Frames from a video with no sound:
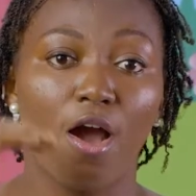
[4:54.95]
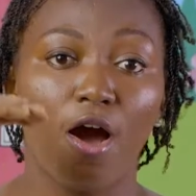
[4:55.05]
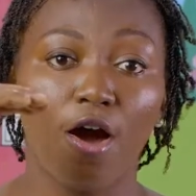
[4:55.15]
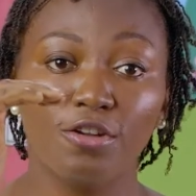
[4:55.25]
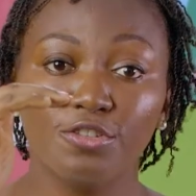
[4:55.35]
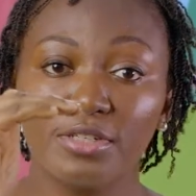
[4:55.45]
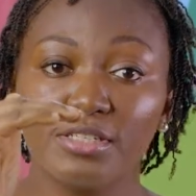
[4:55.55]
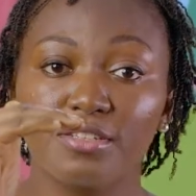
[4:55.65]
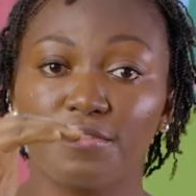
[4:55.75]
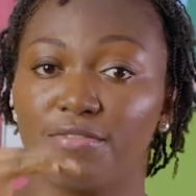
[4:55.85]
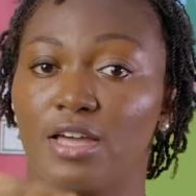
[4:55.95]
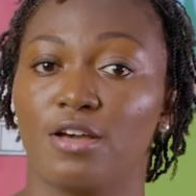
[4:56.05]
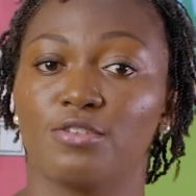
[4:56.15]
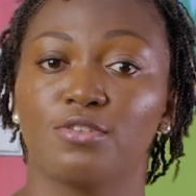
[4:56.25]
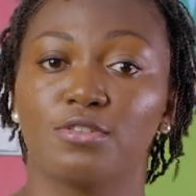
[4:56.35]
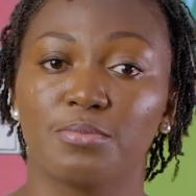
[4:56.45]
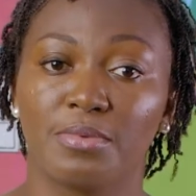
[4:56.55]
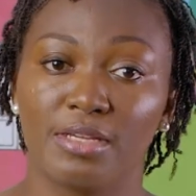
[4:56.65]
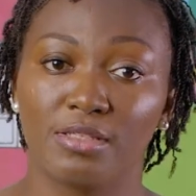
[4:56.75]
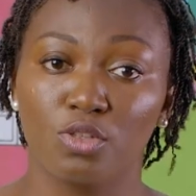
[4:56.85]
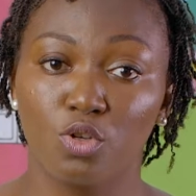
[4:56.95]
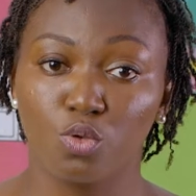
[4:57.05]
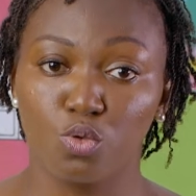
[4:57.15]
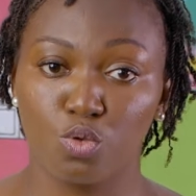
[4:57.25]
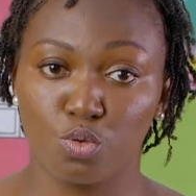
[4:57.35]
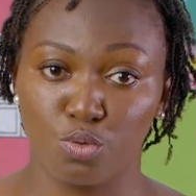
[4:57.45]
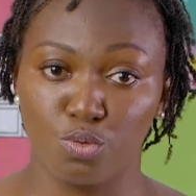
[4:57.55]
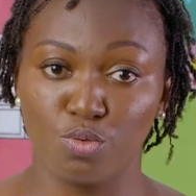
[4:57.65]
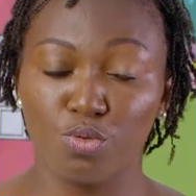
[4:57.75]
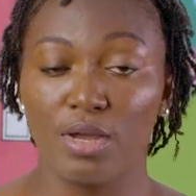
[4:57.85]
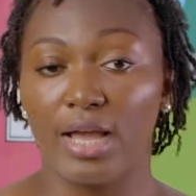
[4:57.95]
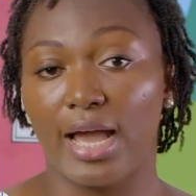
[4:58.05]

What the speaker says: hundreds of thousands place 2,